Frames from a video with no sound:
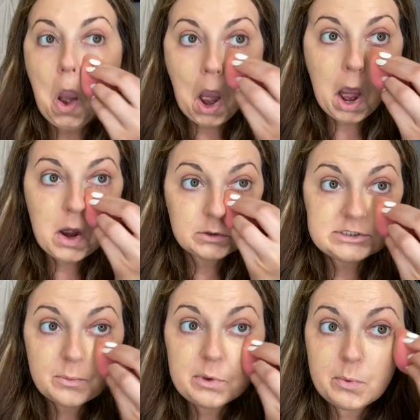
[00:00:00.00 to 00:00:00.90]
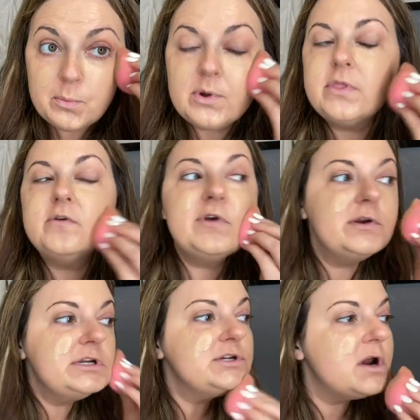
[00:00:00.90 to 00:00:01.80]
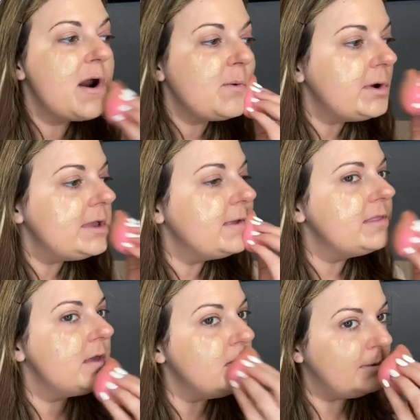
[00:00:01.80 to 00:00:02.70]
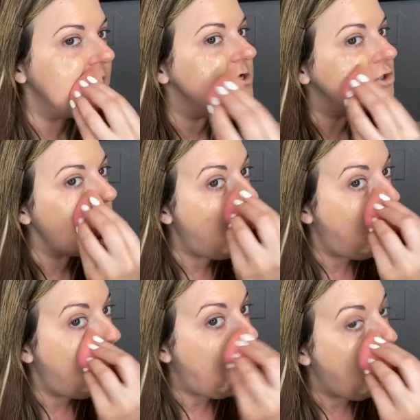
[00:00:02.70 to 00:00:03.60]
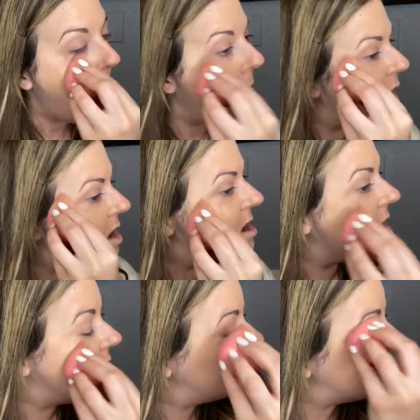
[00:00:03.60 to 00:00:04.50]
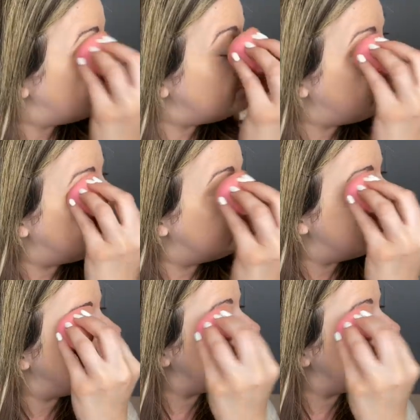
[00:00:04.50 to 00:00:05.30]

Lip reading: I know some people put their foundation on with a brush and some people